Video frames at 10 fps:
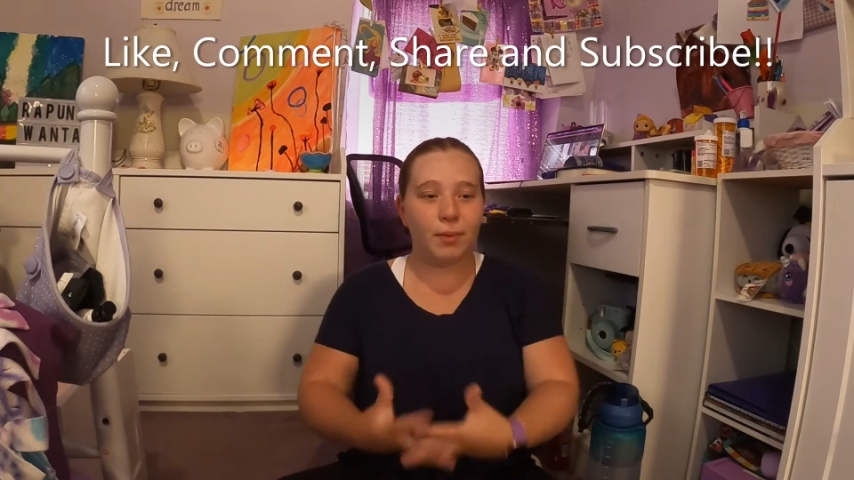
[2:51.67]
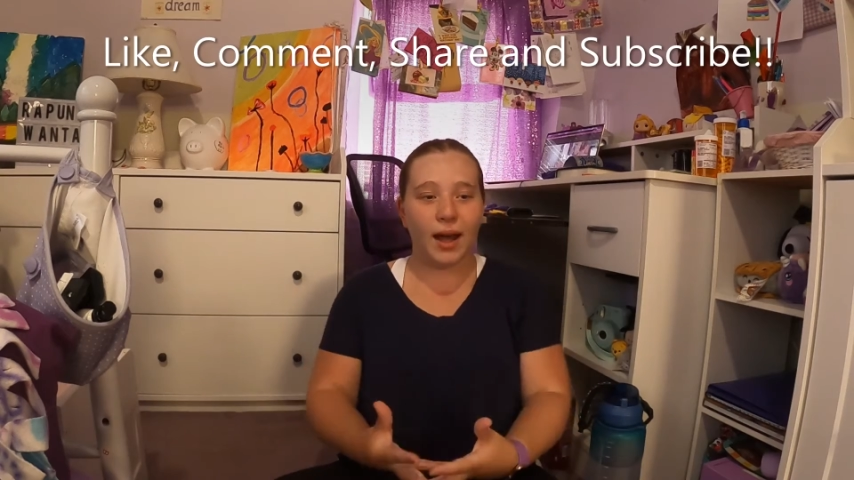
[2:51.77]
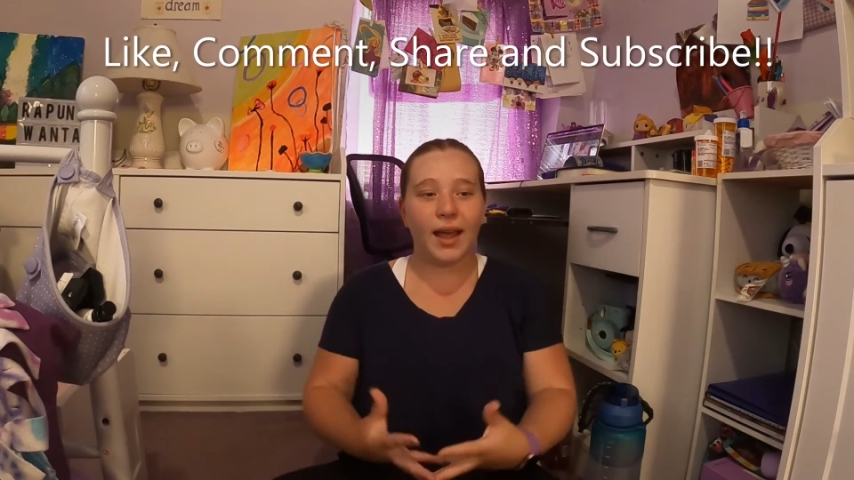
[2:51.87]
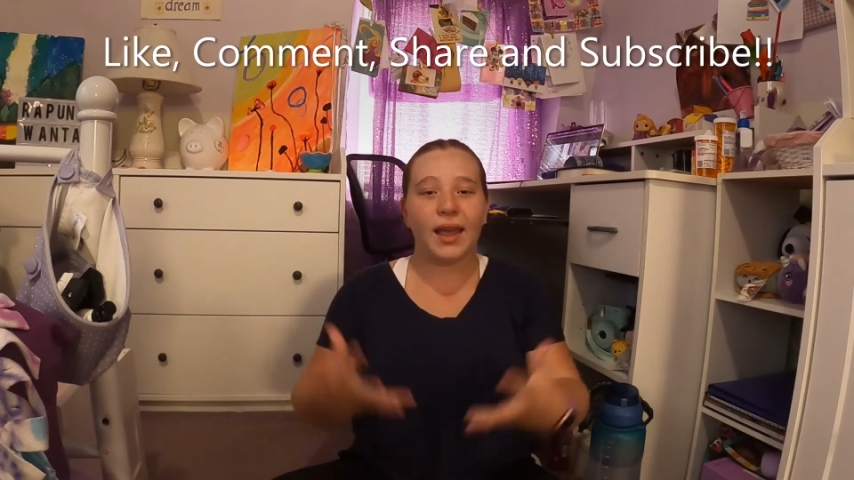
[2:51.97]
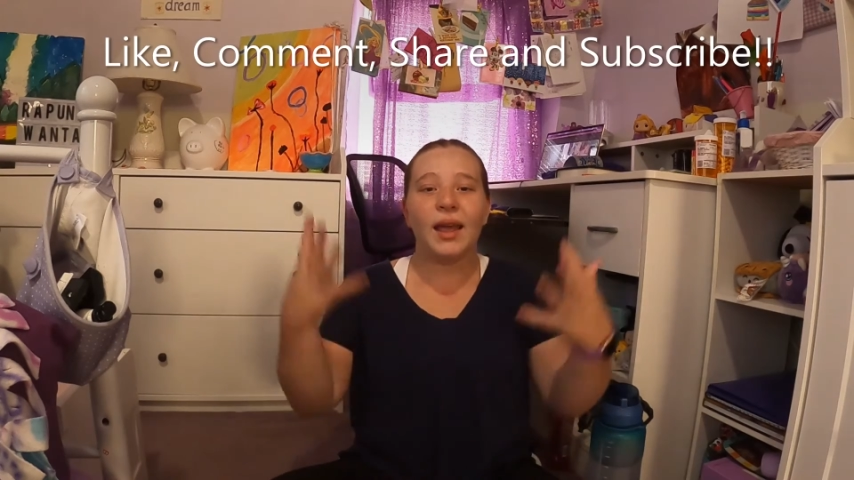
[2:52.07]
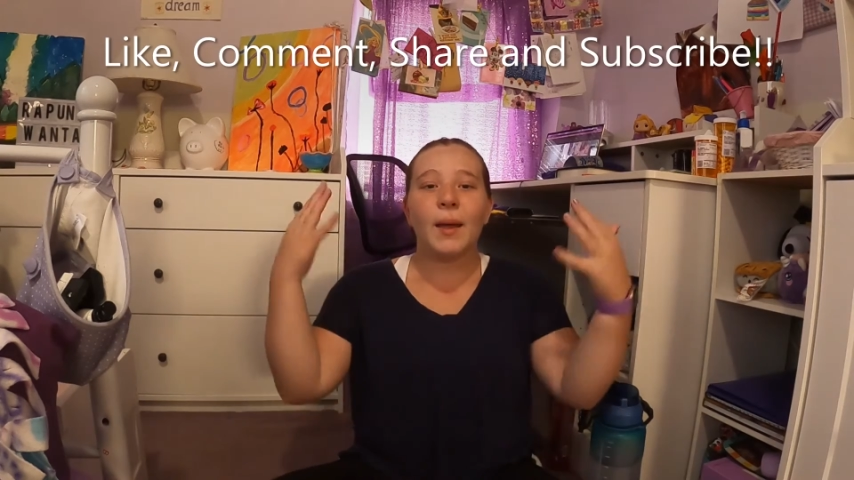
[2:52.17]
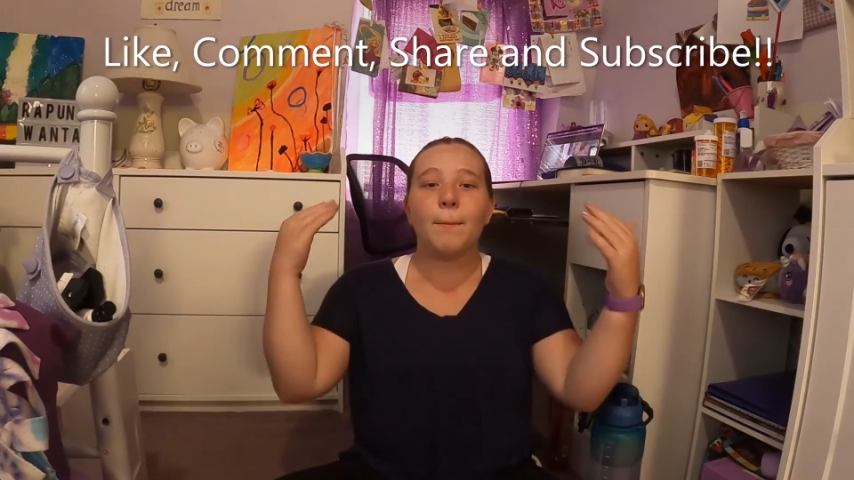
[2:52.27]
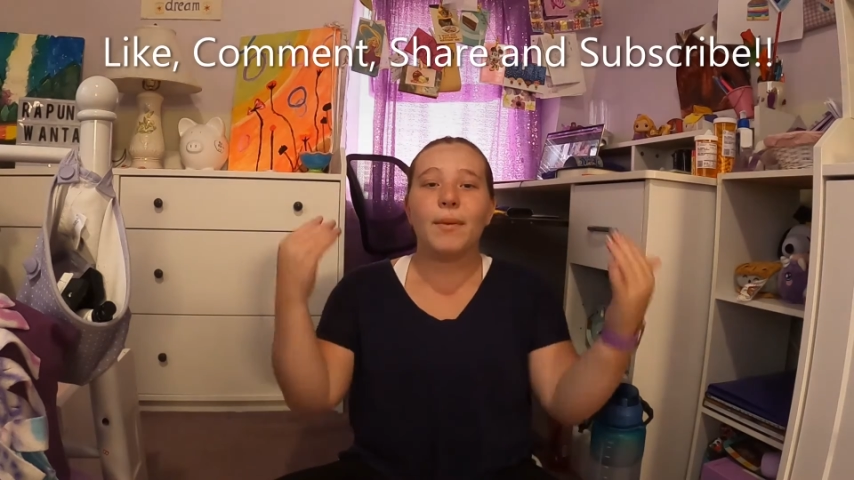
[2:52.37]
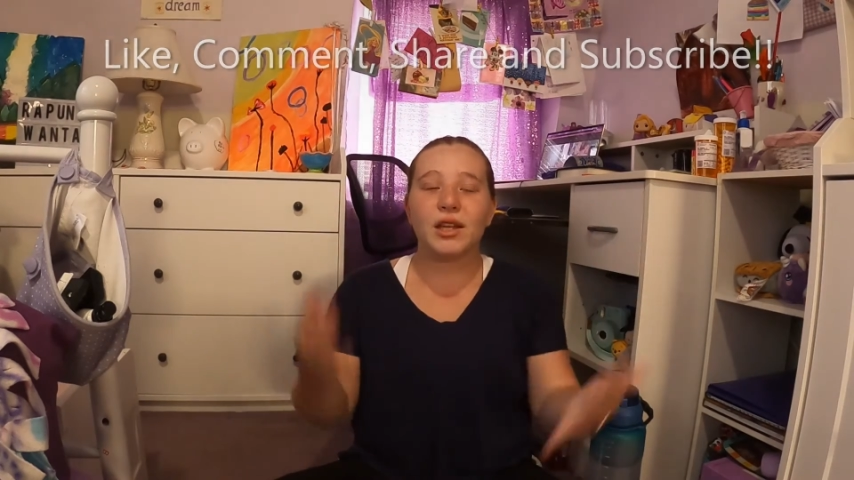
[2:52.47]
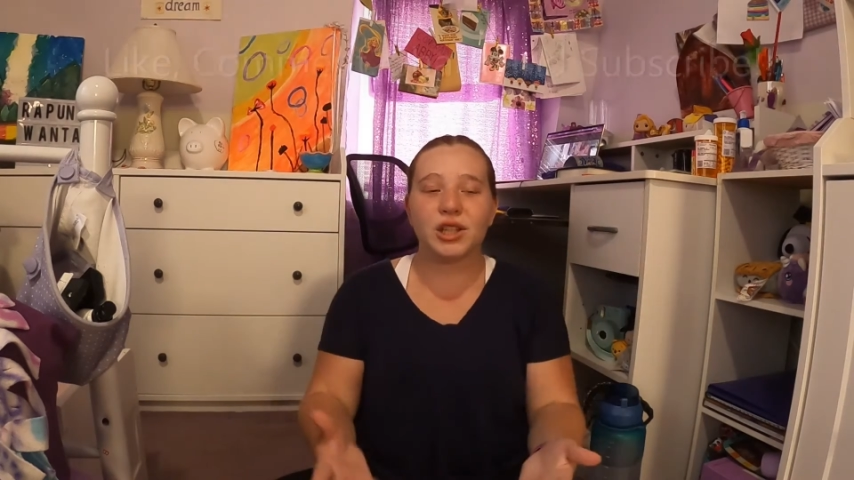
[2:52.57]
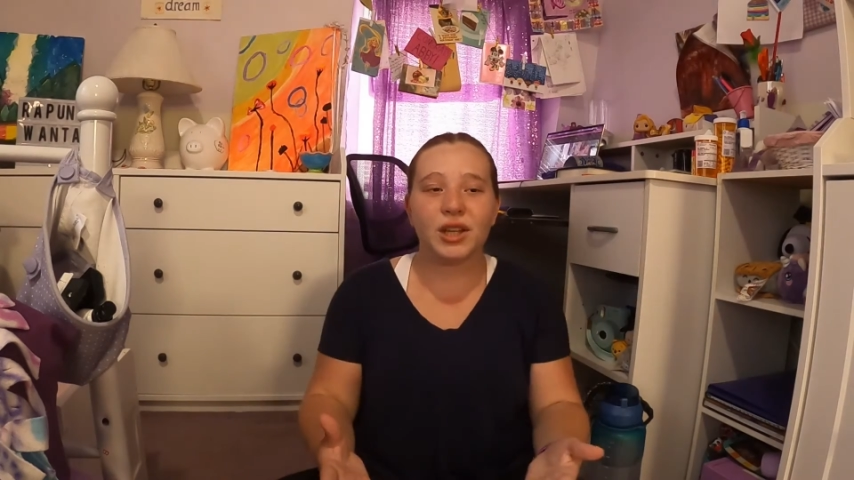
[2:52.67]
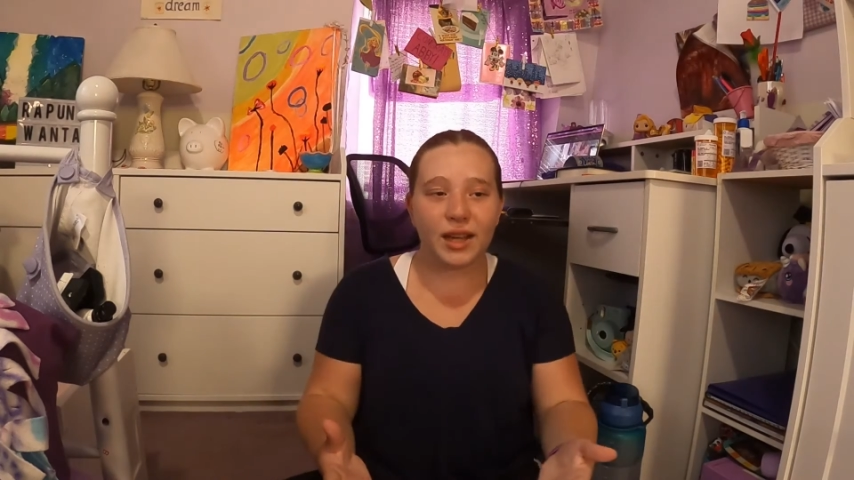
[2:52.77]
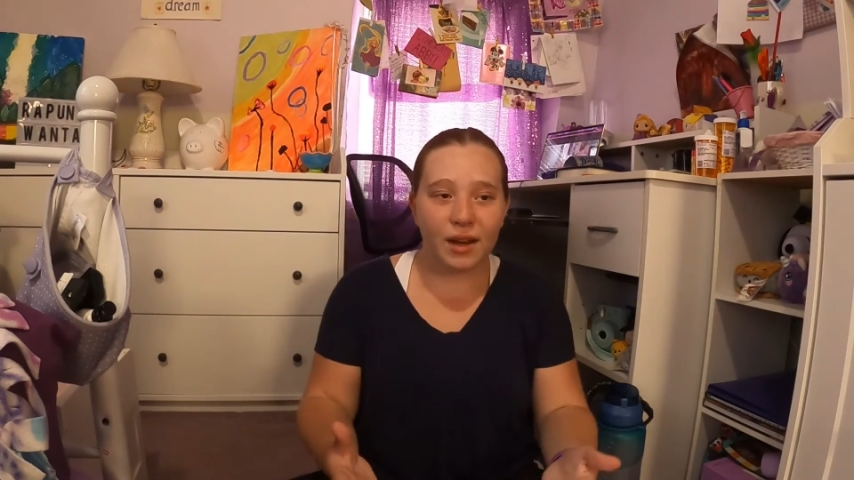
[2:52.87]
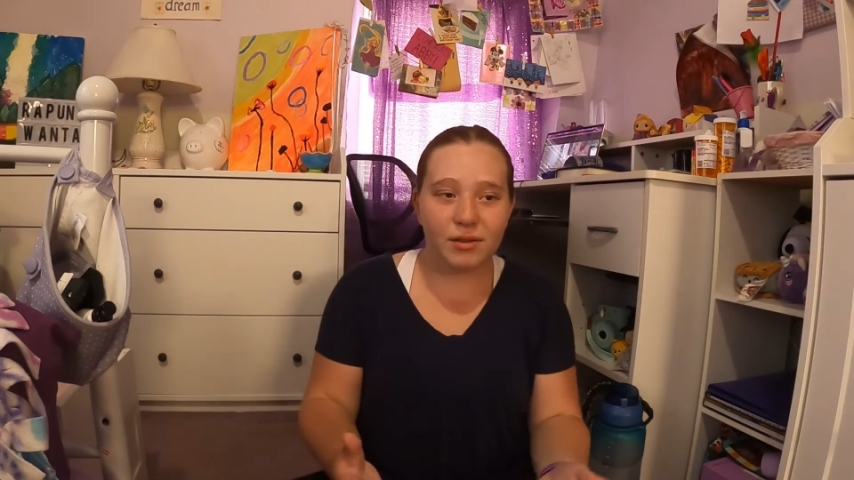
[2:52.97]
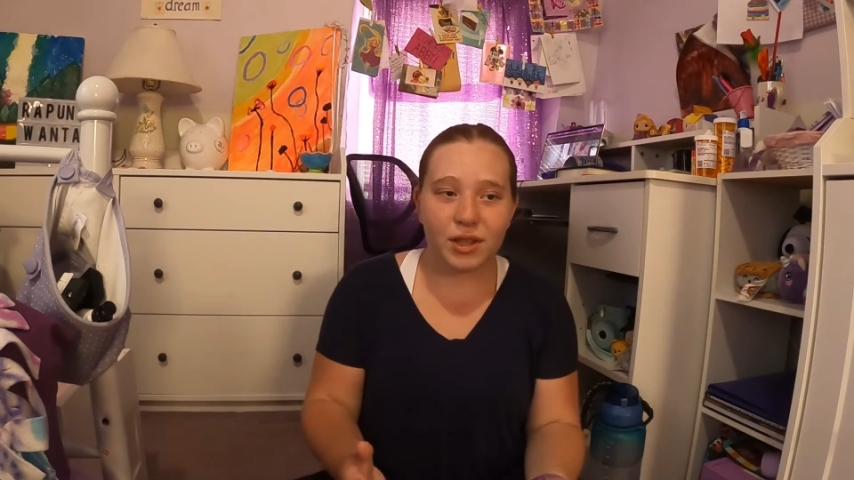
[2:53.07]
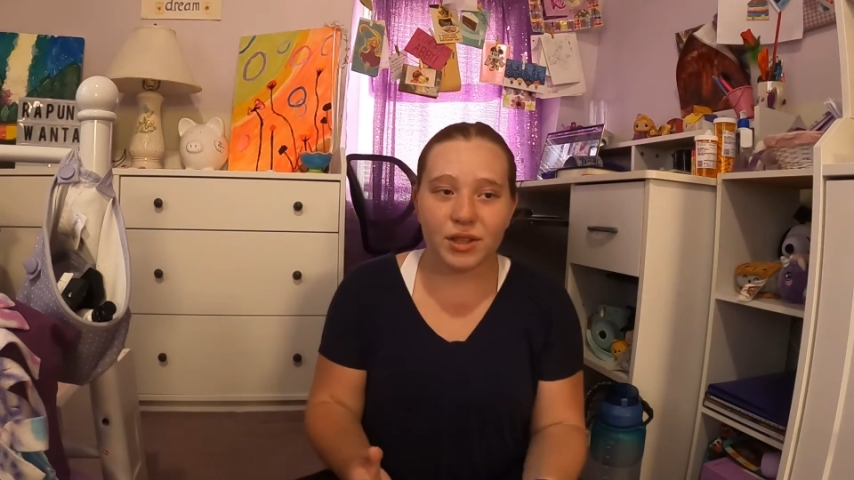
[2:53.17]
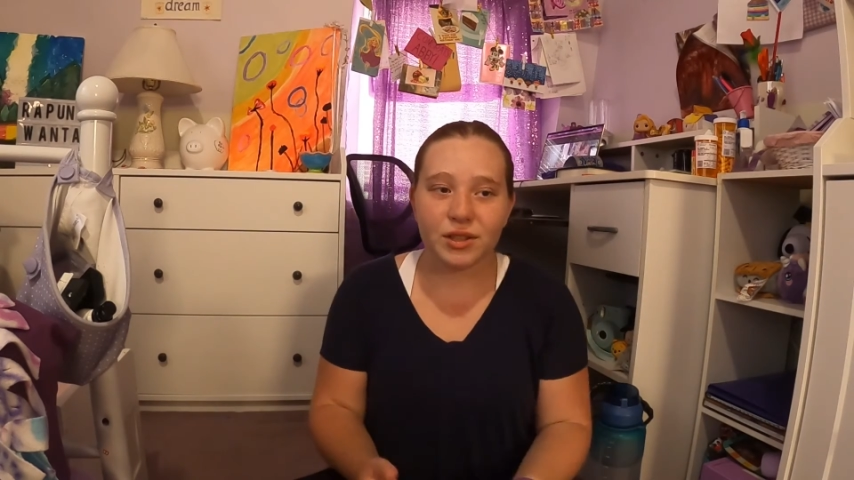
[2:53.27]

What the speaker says: but make sure you like, comment, share,